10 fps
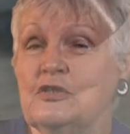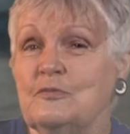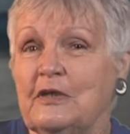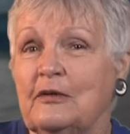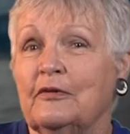two
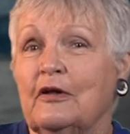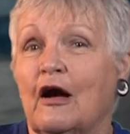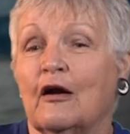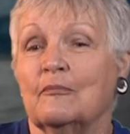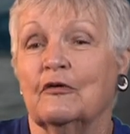people
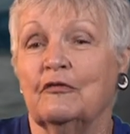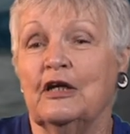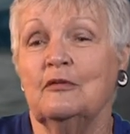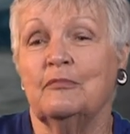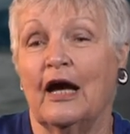are
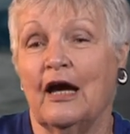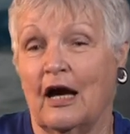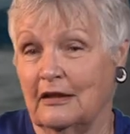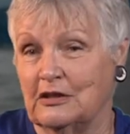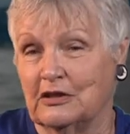marine
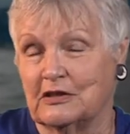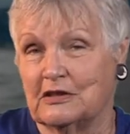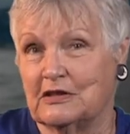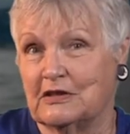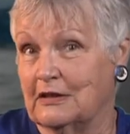
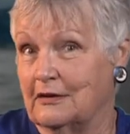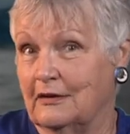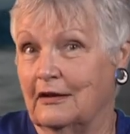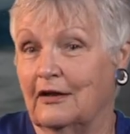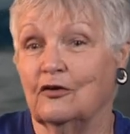biologists
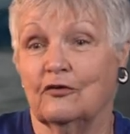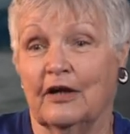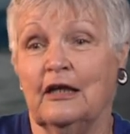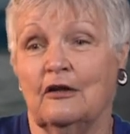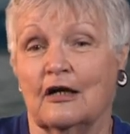
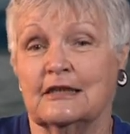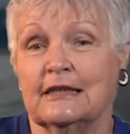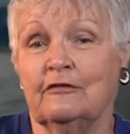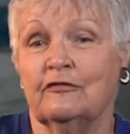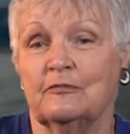Greg
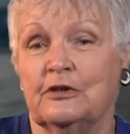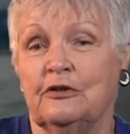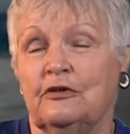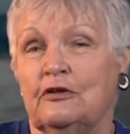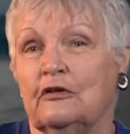Larson from
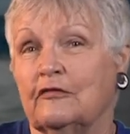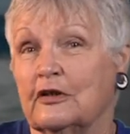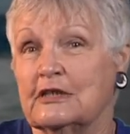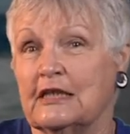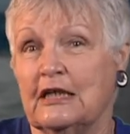Duke
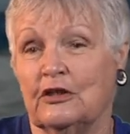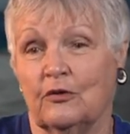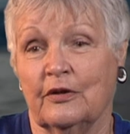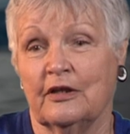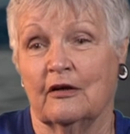University in
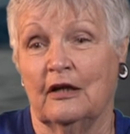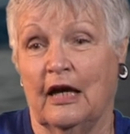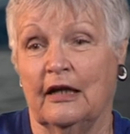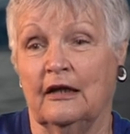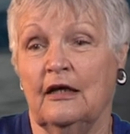North
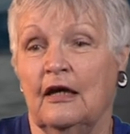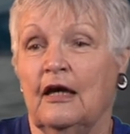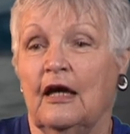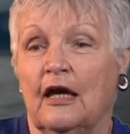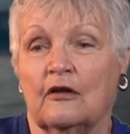Carolina
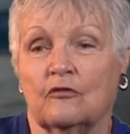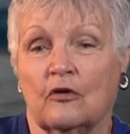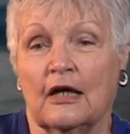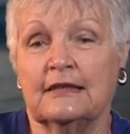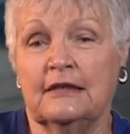and
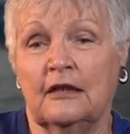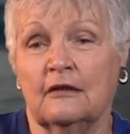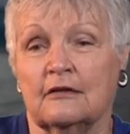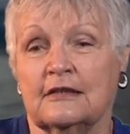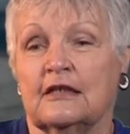Ross
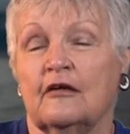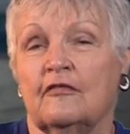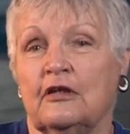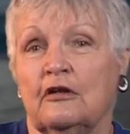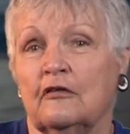Nichols
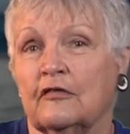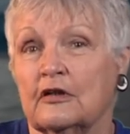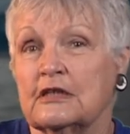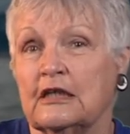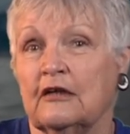of the
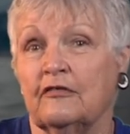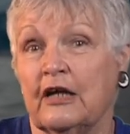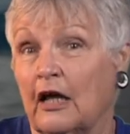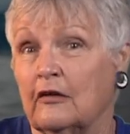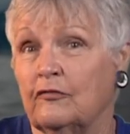University of
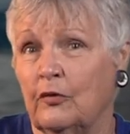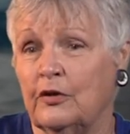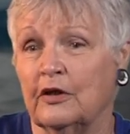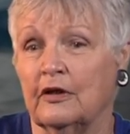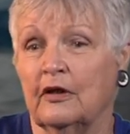
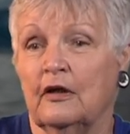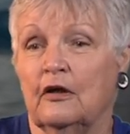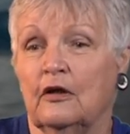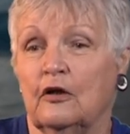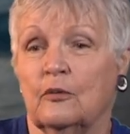California
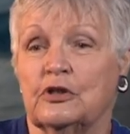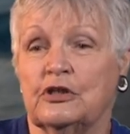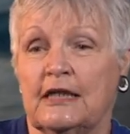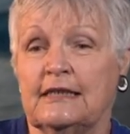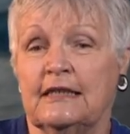who were
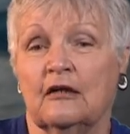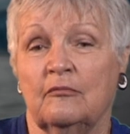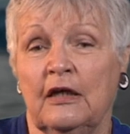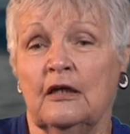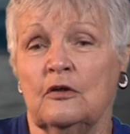chasing a
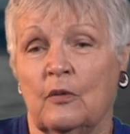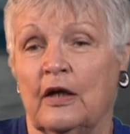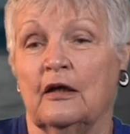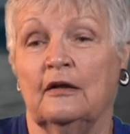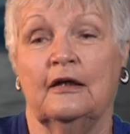minke
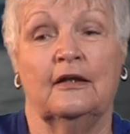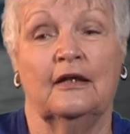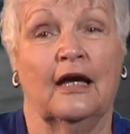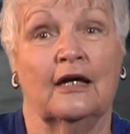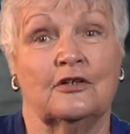whale in
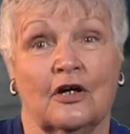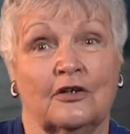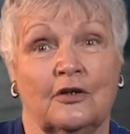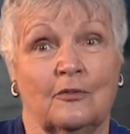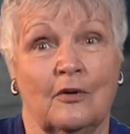the
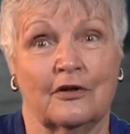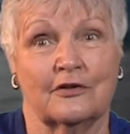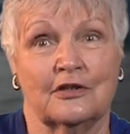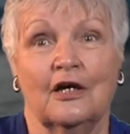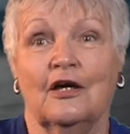Antarctic
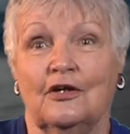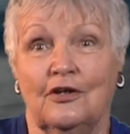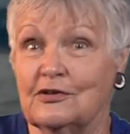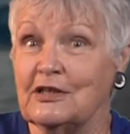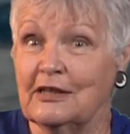waters,
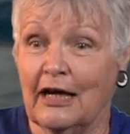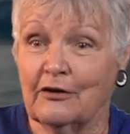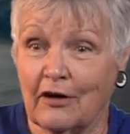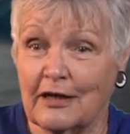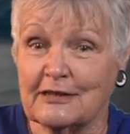using
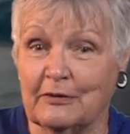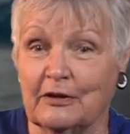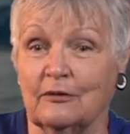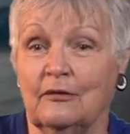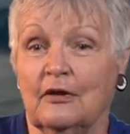that
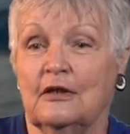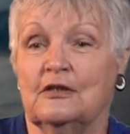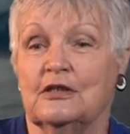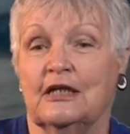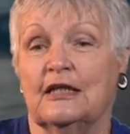crossbow
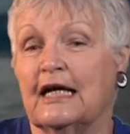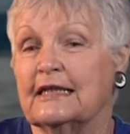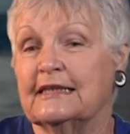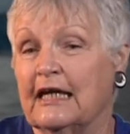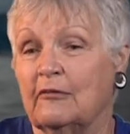to get
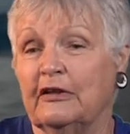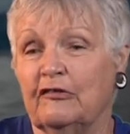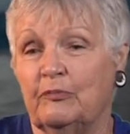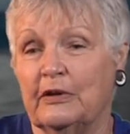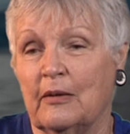that sample
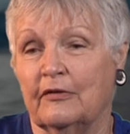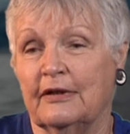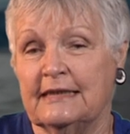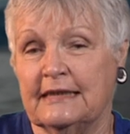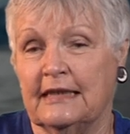of blubber
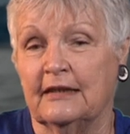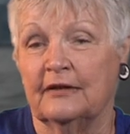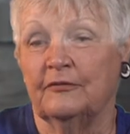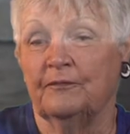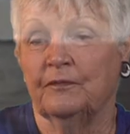and skin.